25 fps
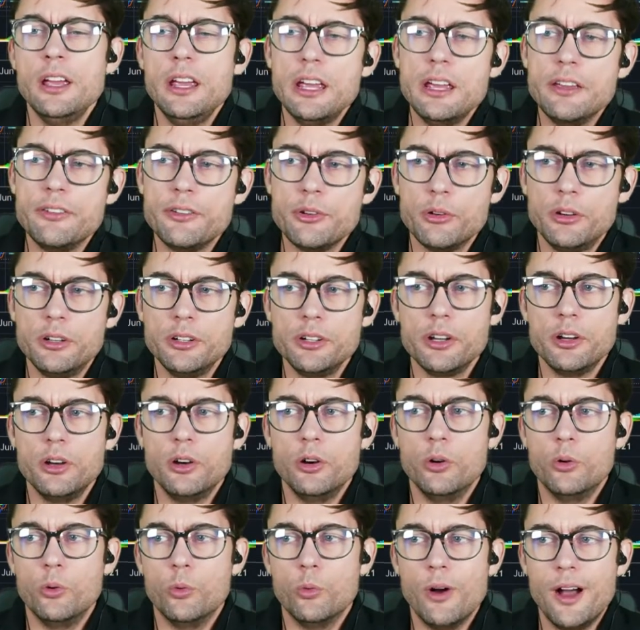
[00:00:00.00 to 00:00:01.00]
if you want to
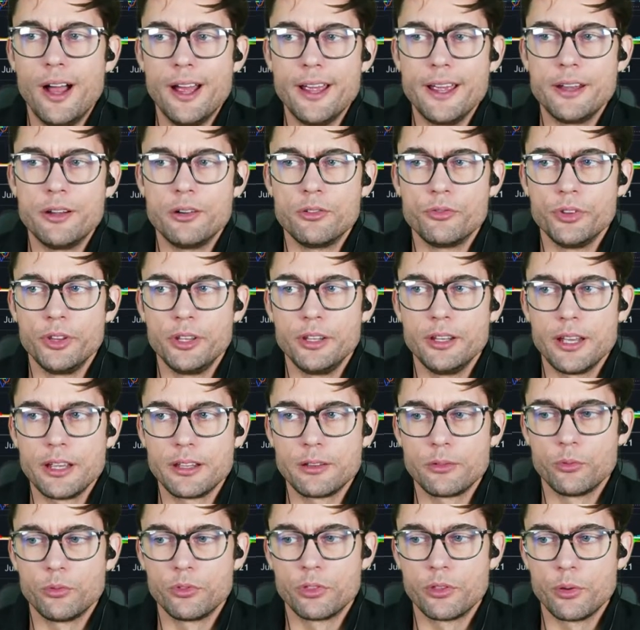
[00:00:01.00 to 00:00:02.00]
know why I don't really
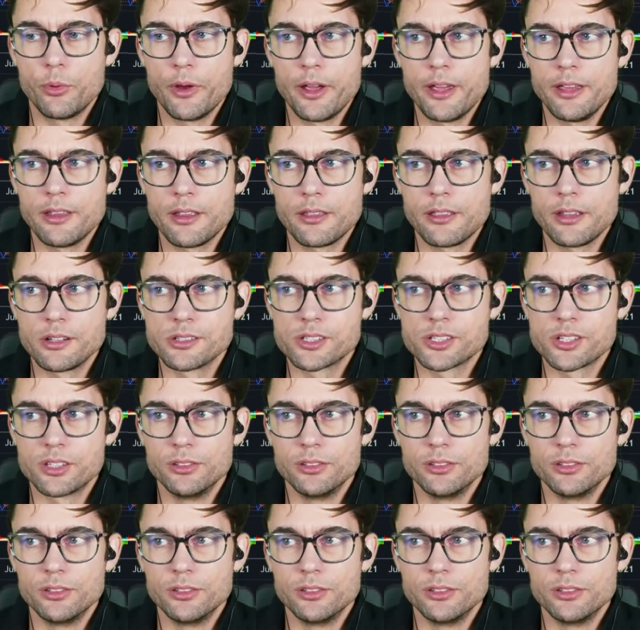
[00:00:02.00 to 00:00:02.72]
like the way that things are